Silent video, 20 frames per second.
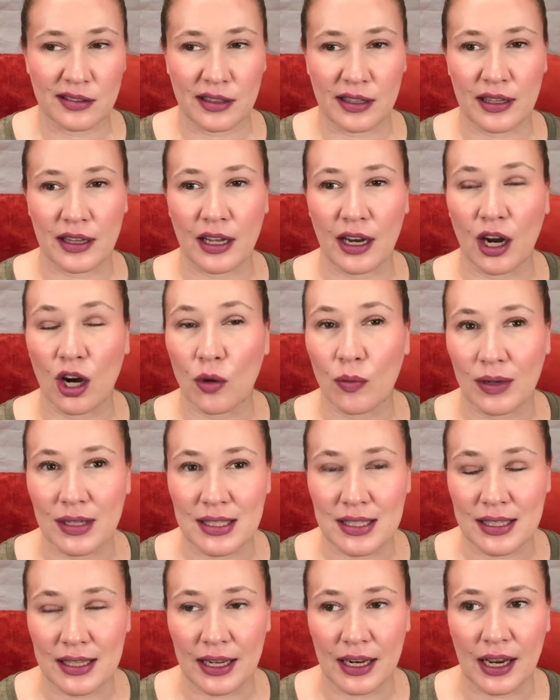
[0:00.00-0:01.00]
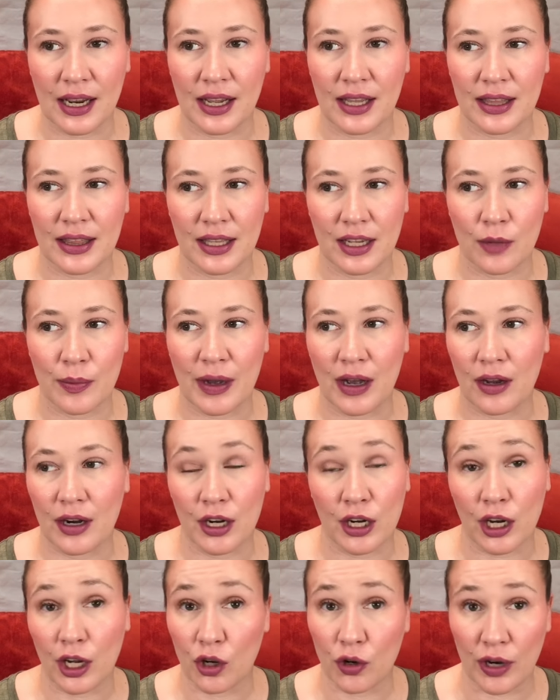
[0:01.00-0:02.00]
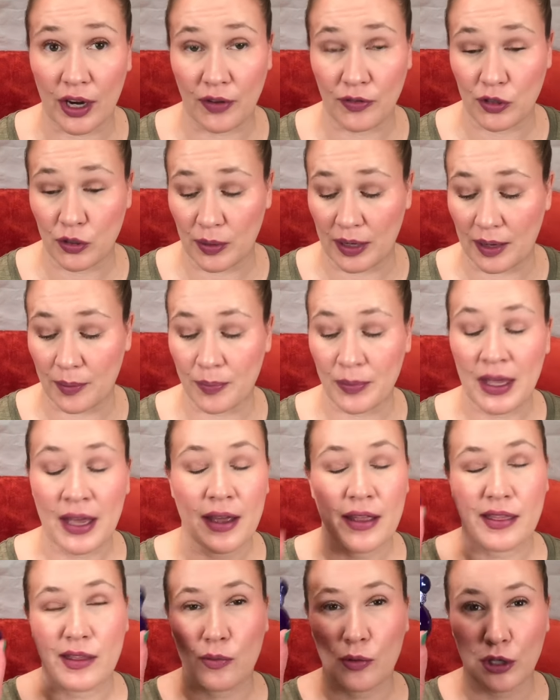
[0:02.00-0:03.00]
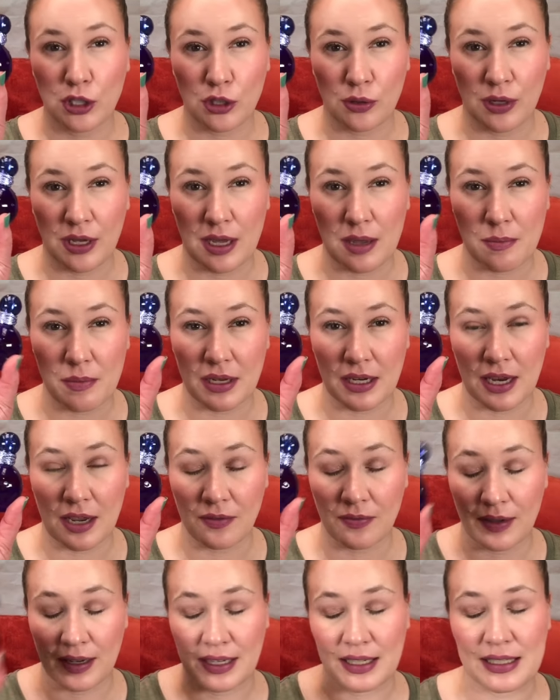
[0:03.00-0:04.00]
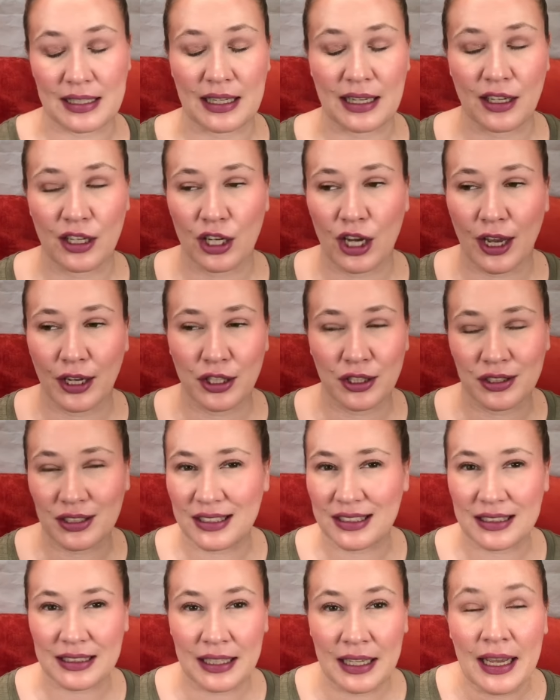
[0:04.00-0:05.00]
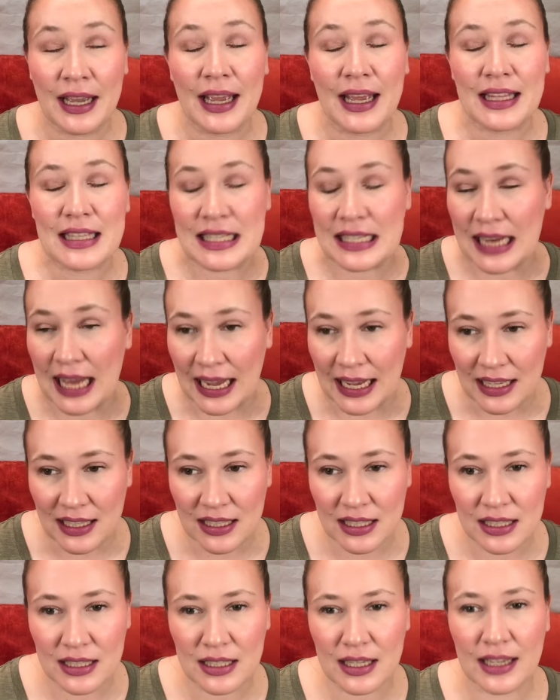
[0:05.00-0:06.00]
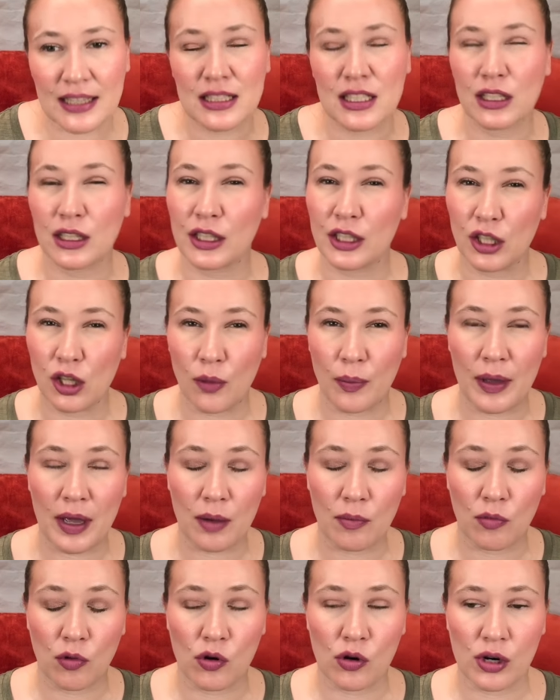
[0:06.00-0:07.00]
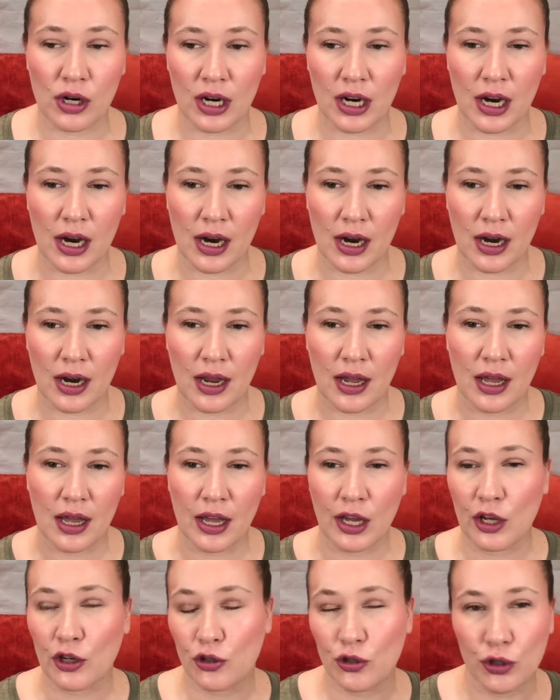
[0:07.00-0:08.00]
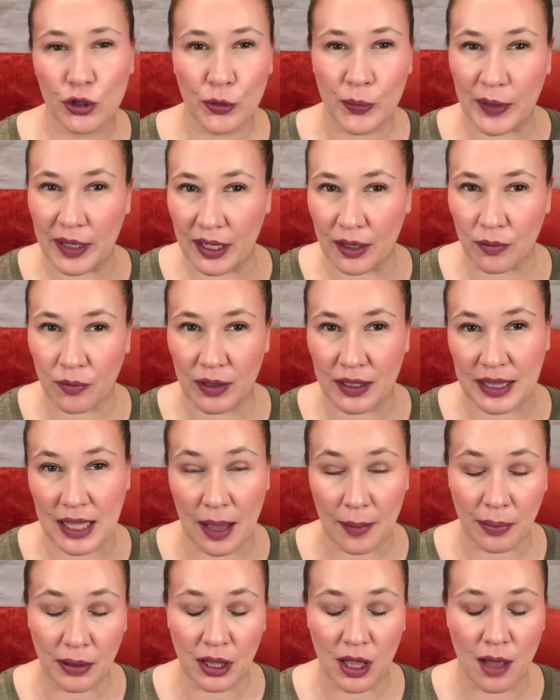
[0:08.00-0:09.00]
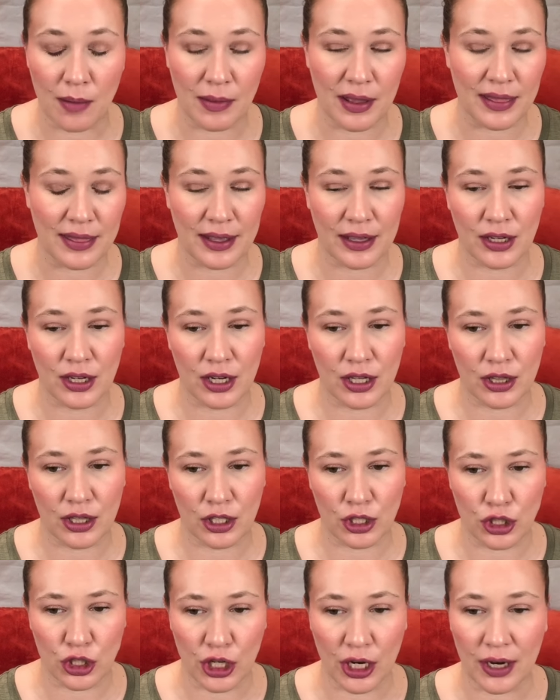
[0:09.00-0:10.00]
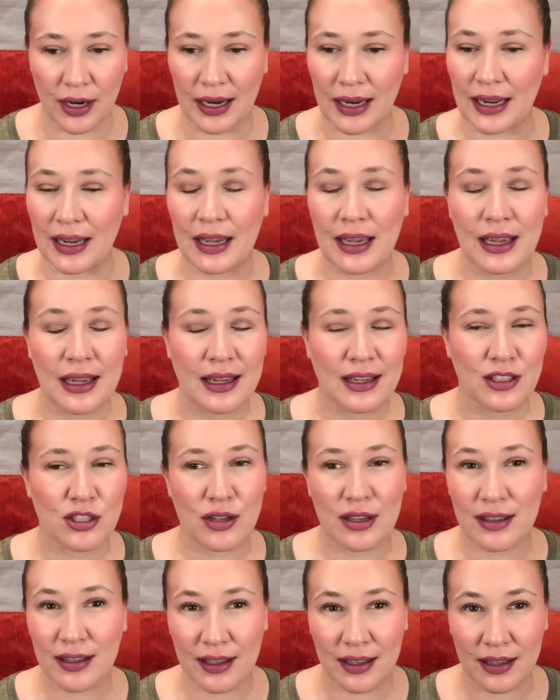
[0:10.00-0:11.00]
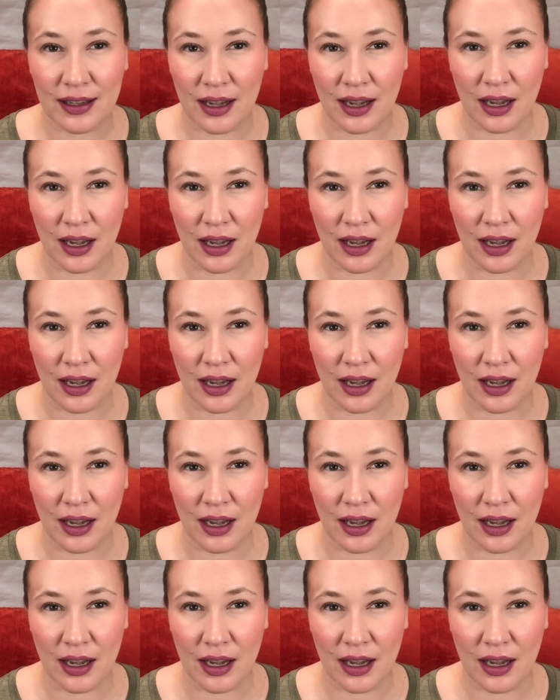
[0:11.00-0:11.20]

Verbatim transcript: they aren't ones that I think about and I crave to wear. Then we're doing Midnight Fantasy. I just it's nice. It's a little bit more droopy with that plum than the cherry. So I think